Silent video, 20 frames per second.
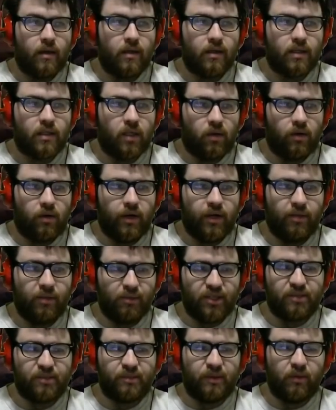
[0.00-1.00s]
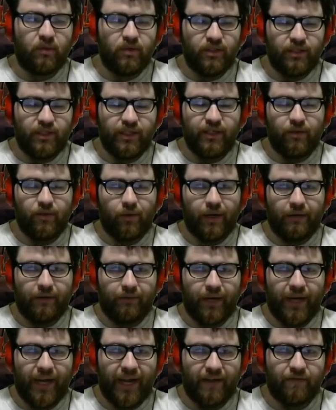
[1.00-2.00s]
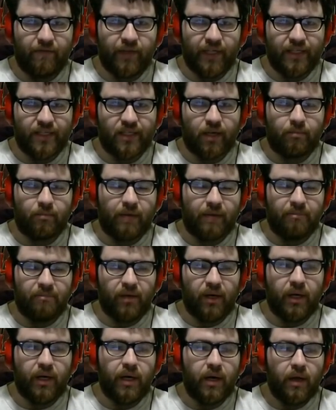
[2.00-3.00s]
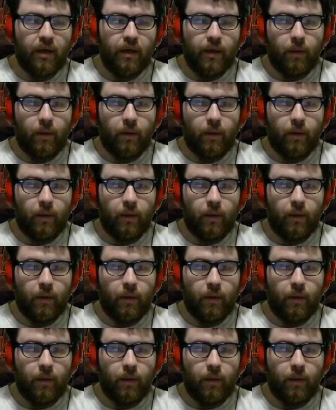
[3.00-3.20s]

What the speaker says: So you must be wondering, why do I have these on my bar?